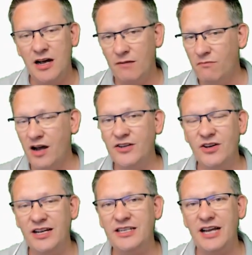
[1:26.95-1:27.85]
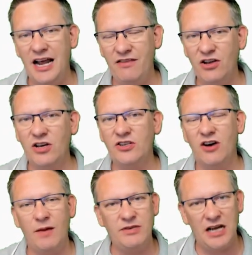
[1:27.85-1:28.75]
And my goodness, in the good
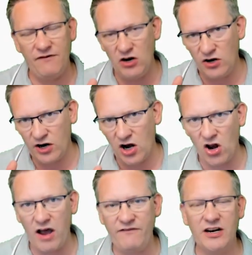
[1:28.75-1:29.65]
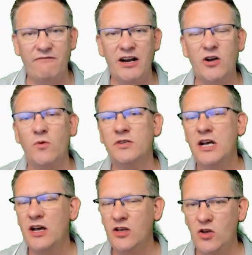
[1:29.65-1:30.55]
times, if you look at our live track record,
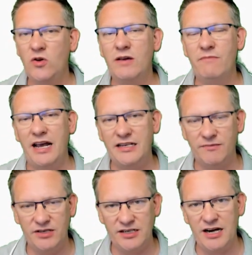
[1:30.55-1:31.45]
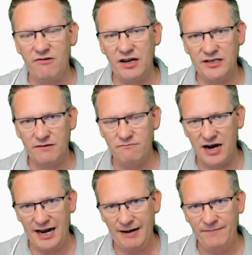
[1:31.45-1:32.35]
you can make some serious
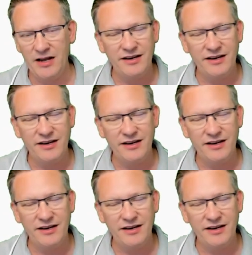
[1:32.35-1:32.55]
money.